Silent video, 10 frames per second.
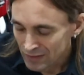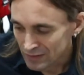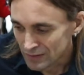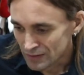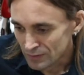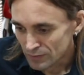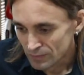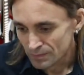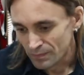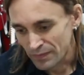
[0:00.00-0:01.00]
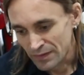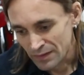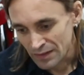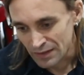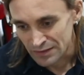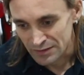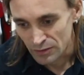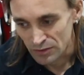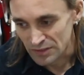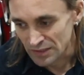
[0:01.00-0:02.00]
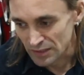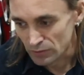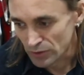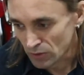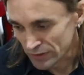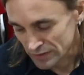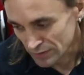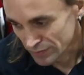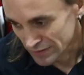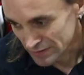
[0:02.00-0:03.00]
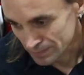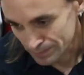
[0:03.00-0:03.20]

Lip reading: At least not a recording interface.